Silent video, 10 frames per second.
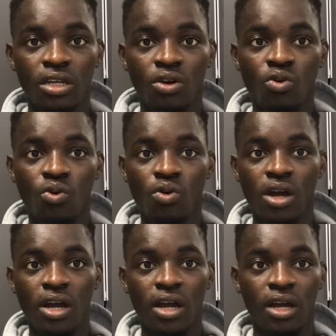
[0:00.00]
who
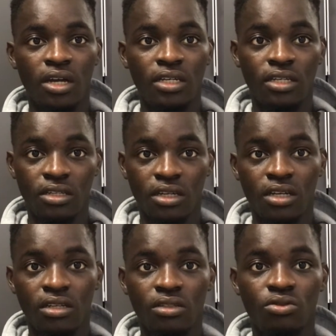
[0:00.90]
are
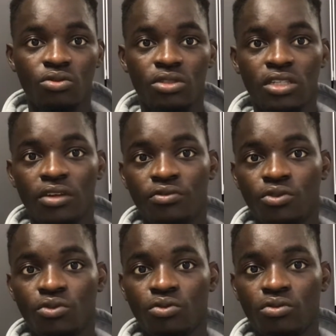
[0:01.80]
there to serve
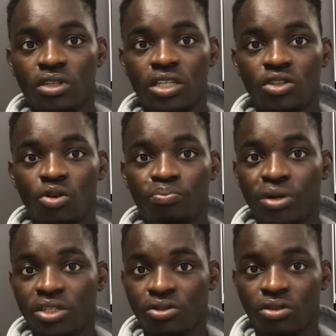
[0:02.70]
you in your
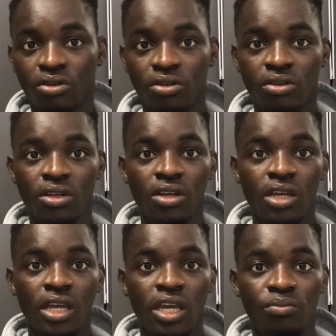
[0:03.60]
personal
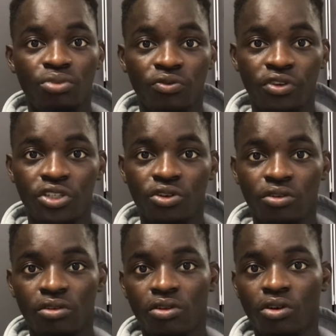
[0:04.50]
and
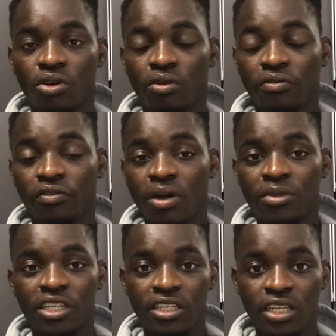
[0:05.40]
professional or
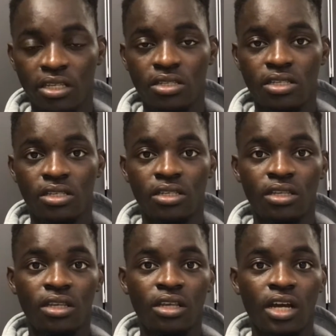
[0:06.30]
family needs
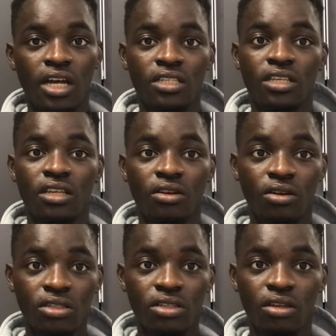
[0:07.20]
as a
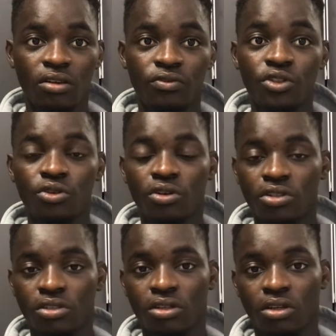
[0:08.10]
counselor, future
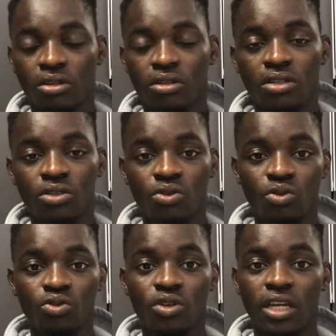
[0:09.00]
counselor. So
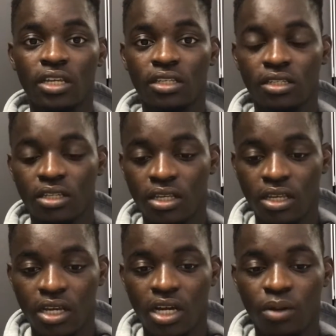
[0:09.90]
you can
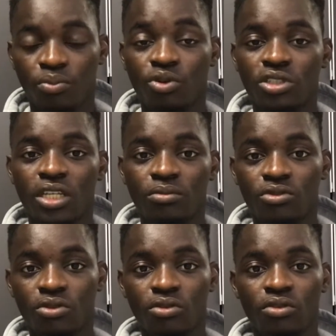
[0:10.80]
approach them
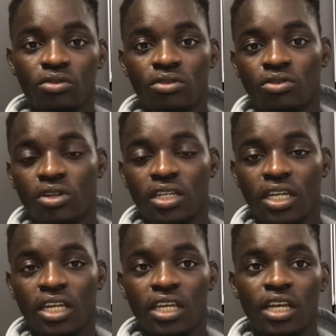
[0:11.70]
to so that they
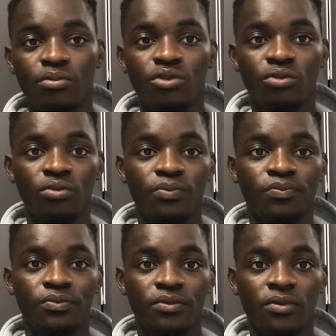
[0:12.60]
can help you.
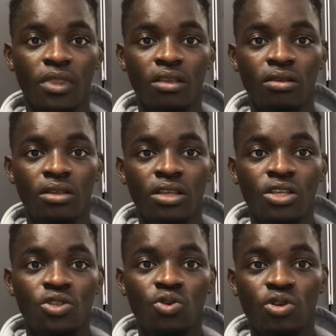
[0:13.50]

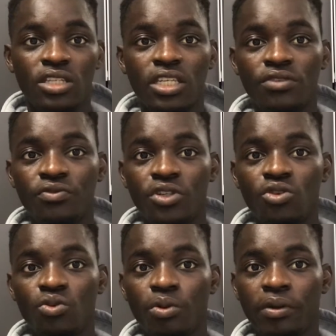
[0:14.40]
So in this video
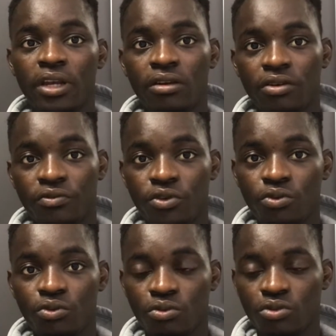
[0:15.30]
we will
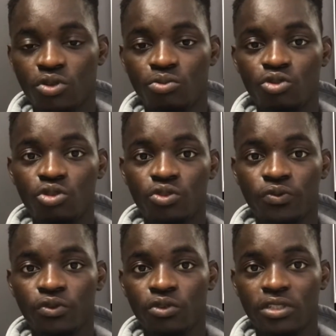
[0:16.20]
review some
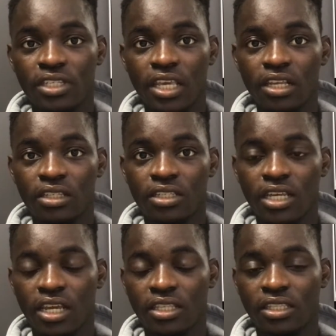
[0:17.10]
useful skills
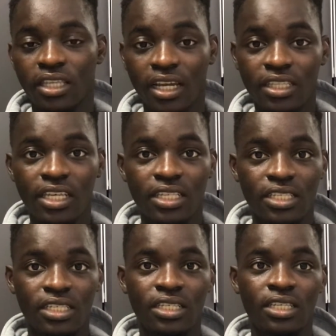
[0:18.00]
and techniques